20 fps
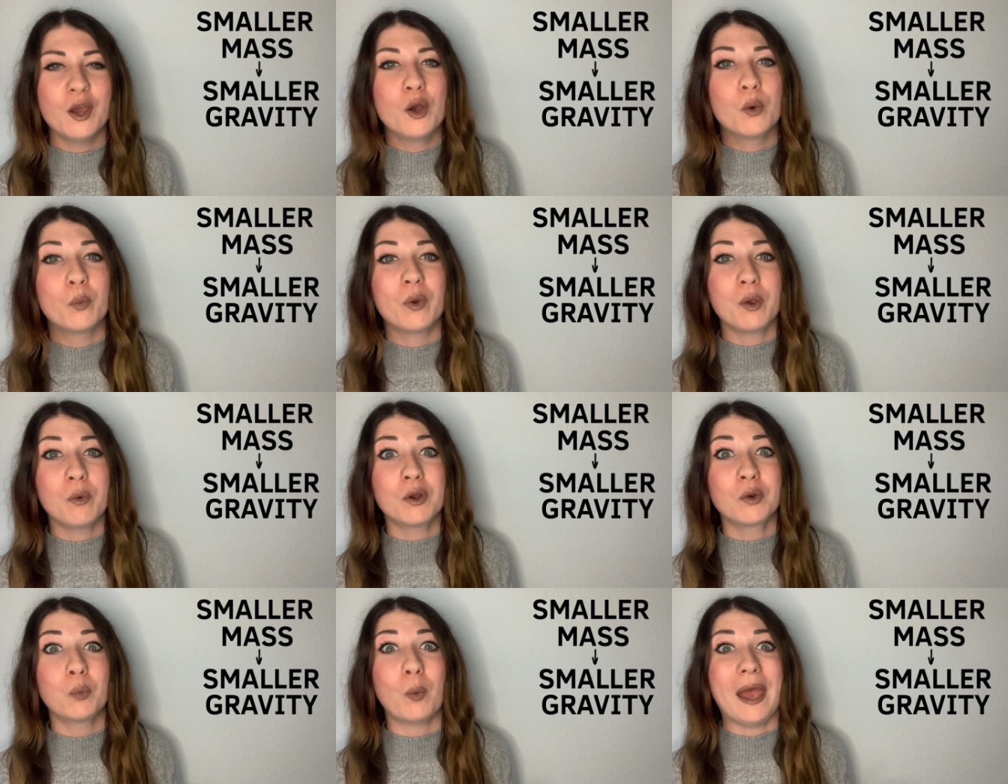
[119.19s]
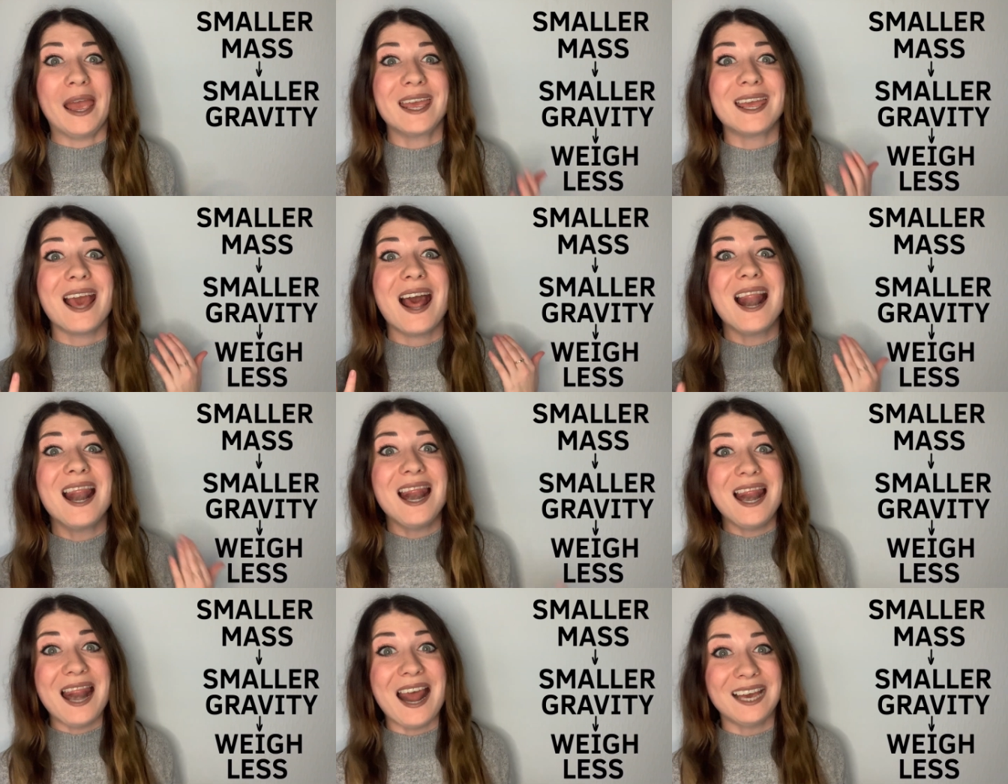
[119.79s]
we would weigh
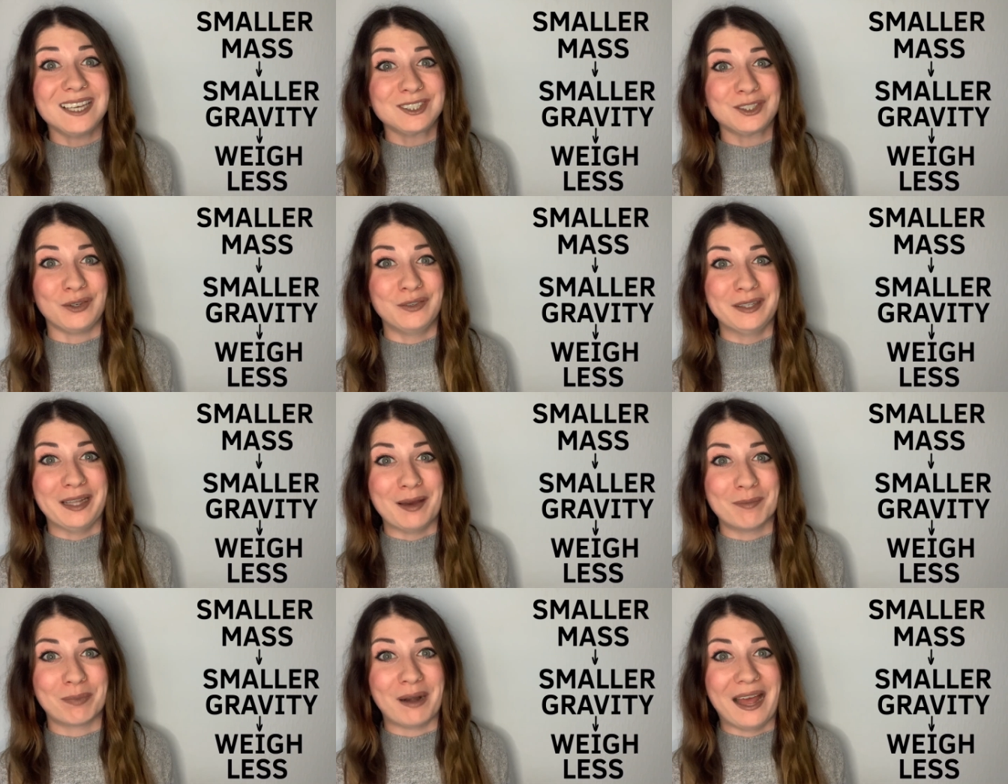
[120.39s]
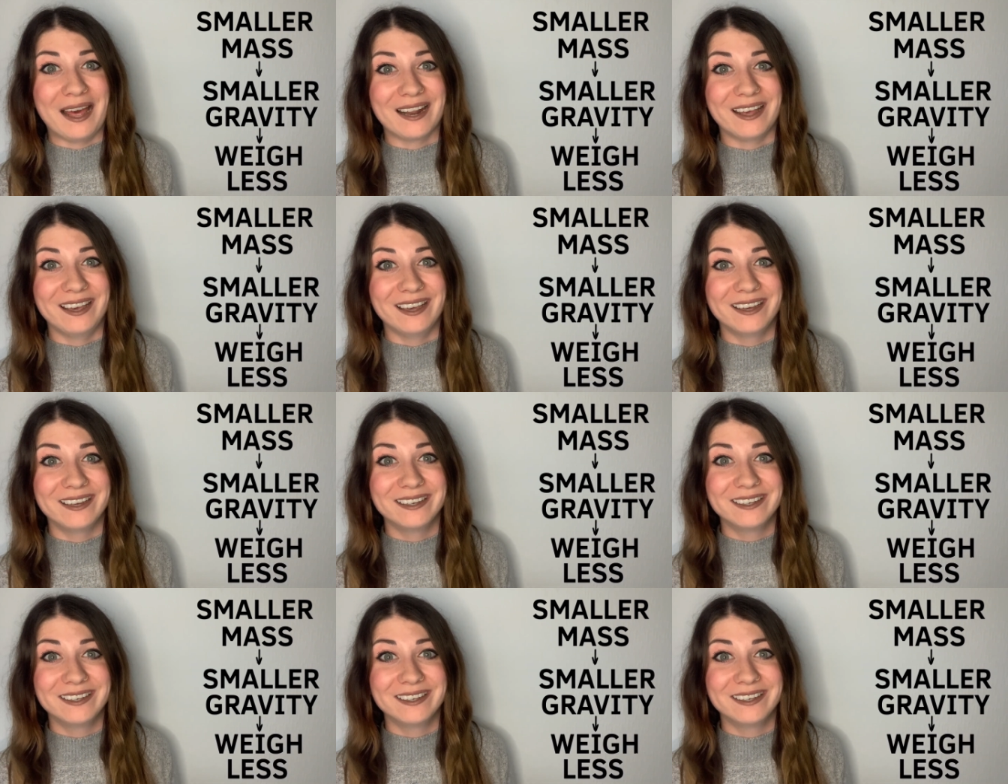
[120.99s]
less on that planet.